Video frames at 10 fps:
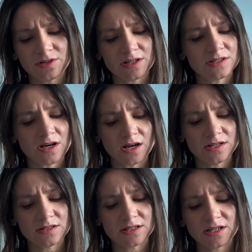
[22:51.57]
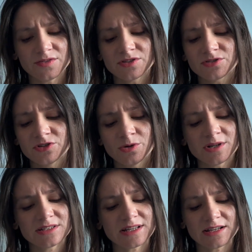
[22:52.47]
and died that gives us a new
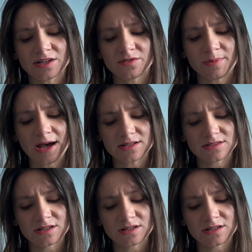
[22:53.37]
understanding of the past,